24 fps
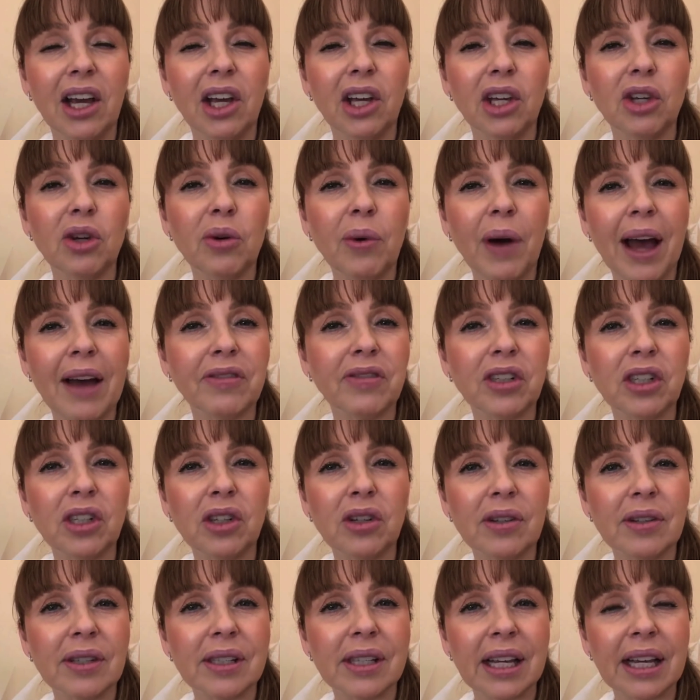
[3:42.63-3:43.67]
You have to
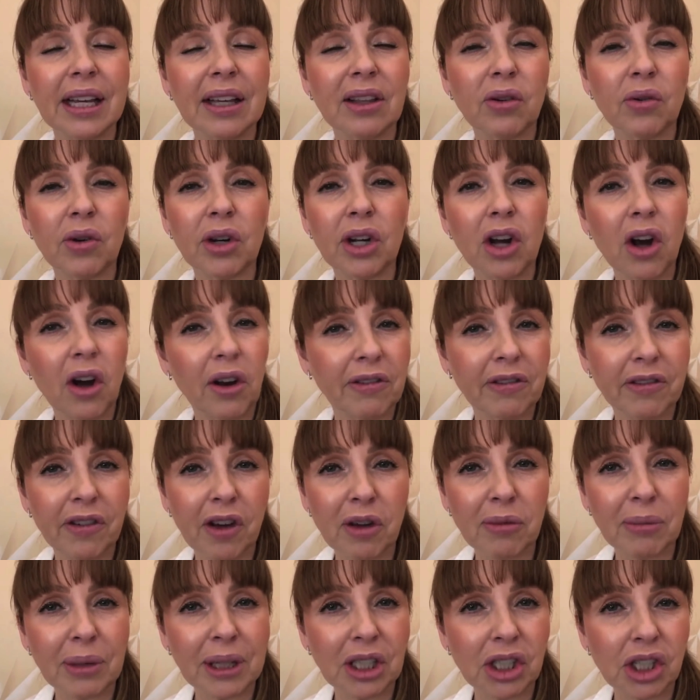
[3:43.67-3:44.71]
use either a
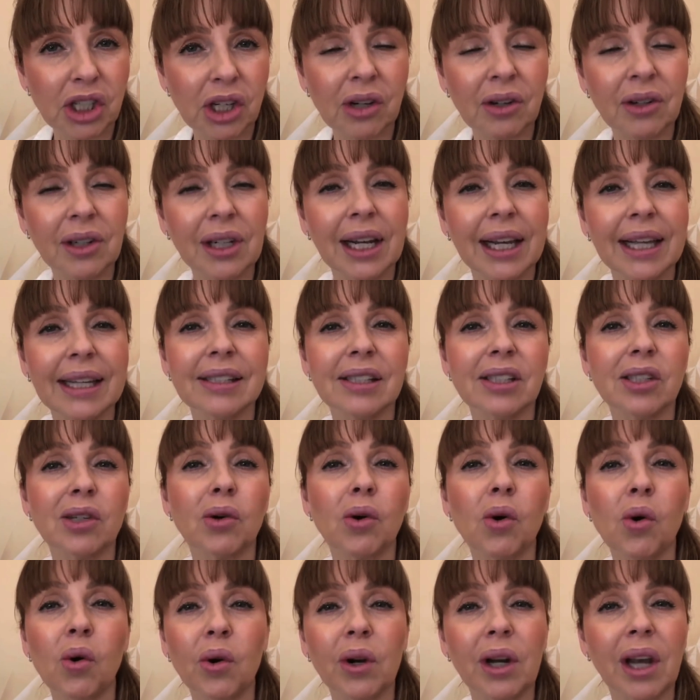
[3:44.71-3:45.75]
non-foaming gel cleanser
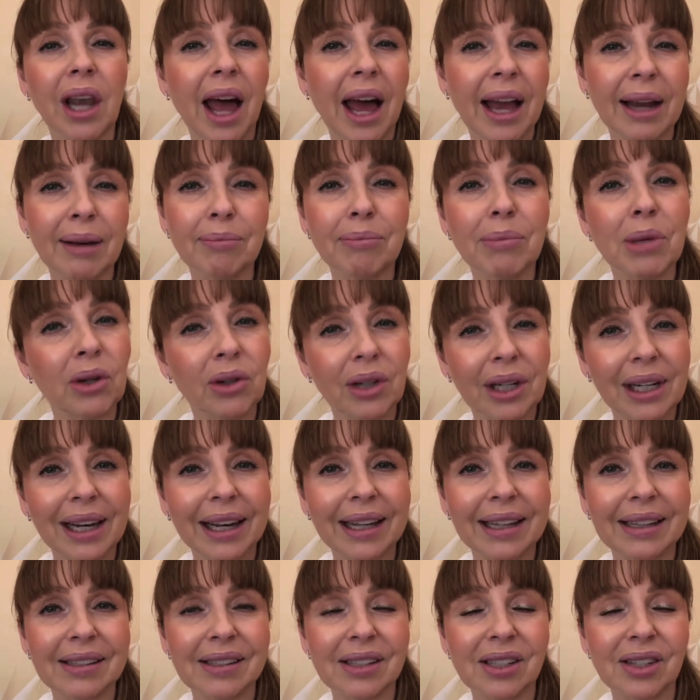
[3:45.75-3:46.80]
or a light milk
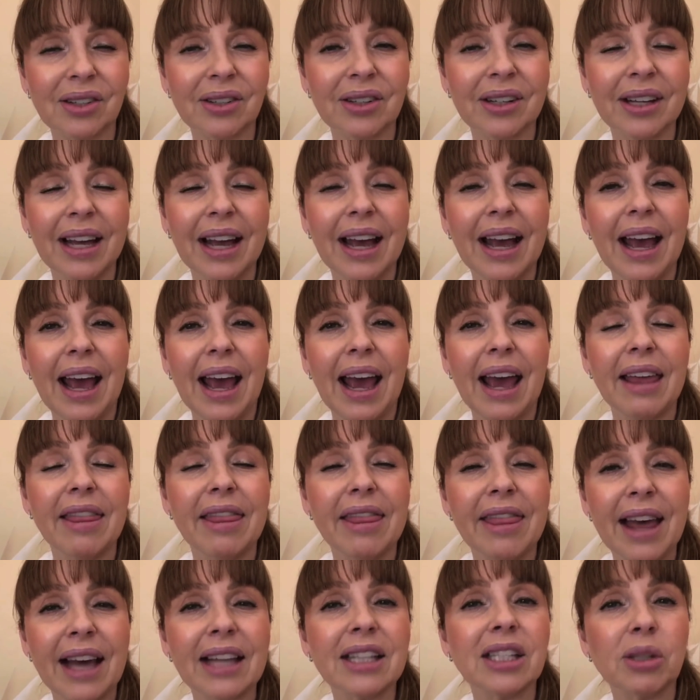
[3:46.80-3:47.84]
cleanser,
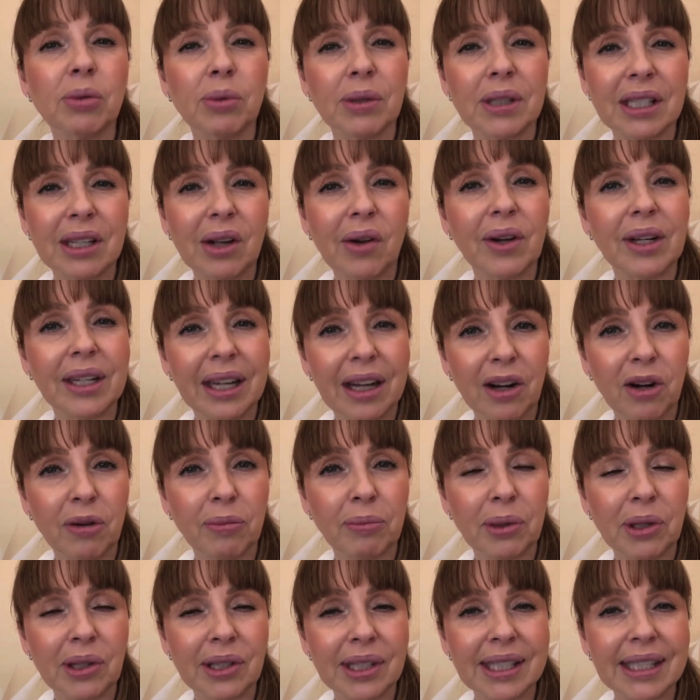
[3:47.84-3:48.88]
and that's what's going to
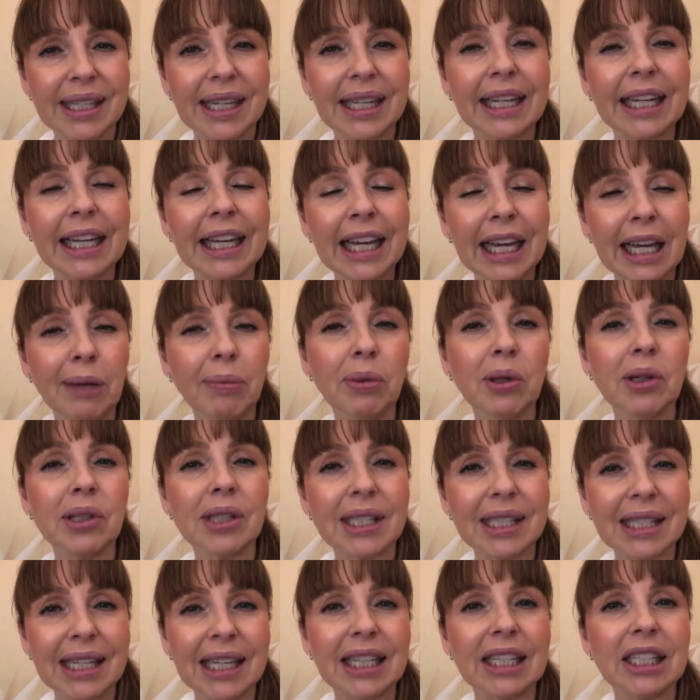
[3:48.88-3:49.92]
help your skin. Keep your
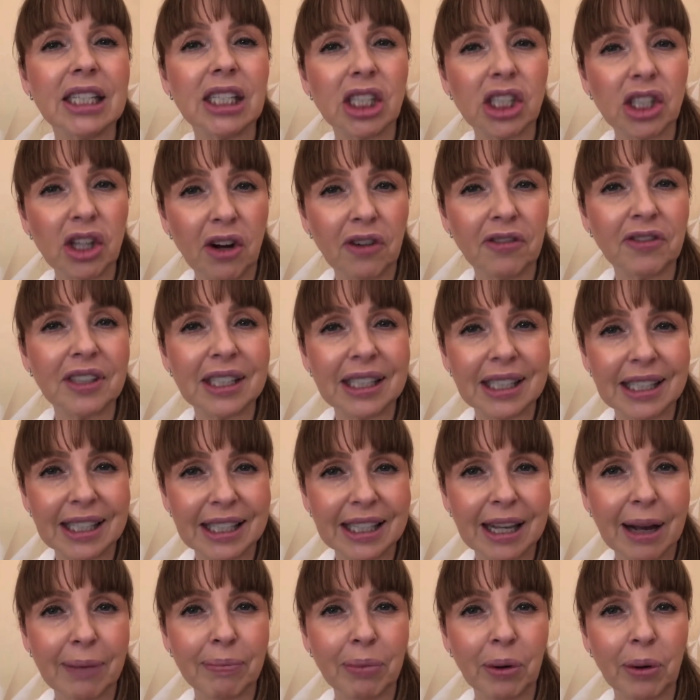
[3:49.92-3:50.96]
skin soft and
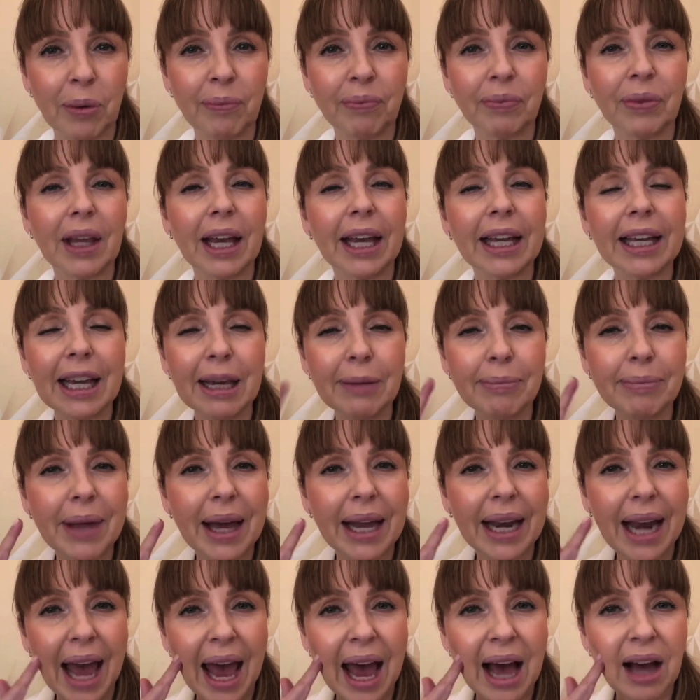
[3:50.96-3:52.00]
supple. Keep
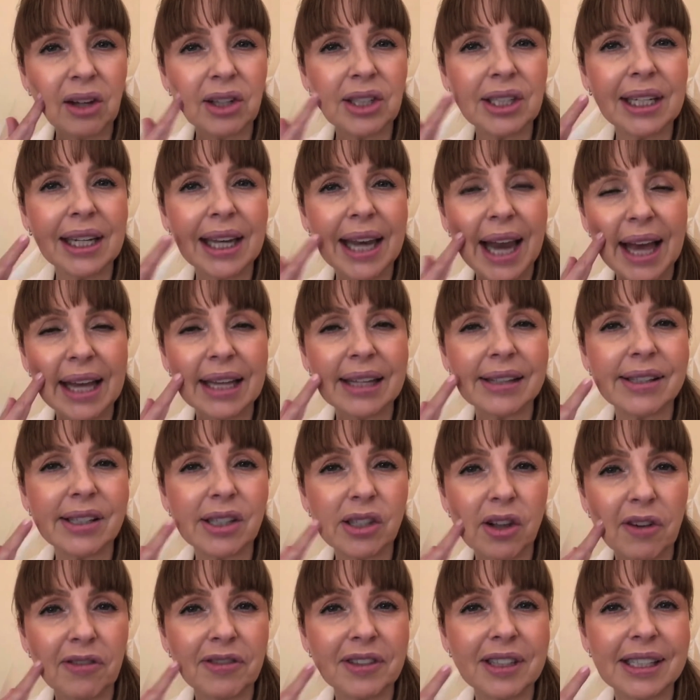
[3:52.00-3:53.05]
that outer layer
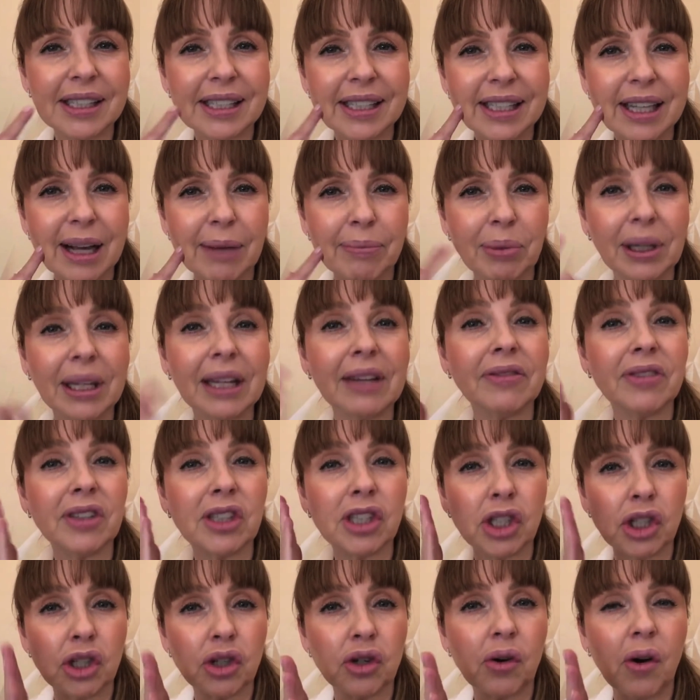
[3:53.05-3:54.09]
soft and supple. If
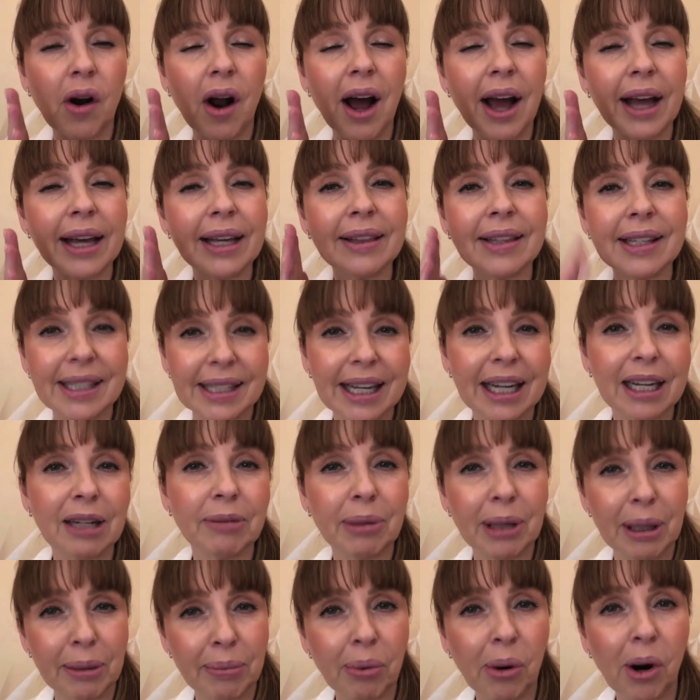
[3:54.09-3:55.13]
it's dry, there's going to
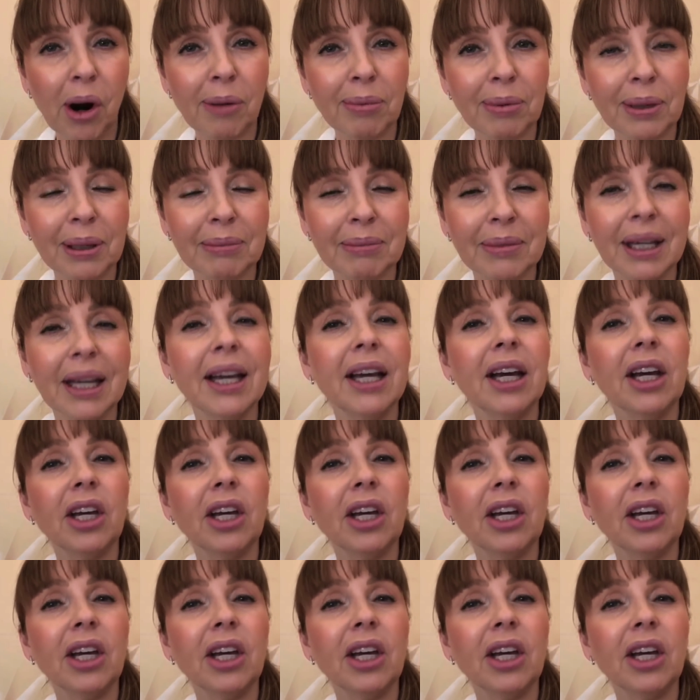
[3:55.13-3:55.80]
be a problem.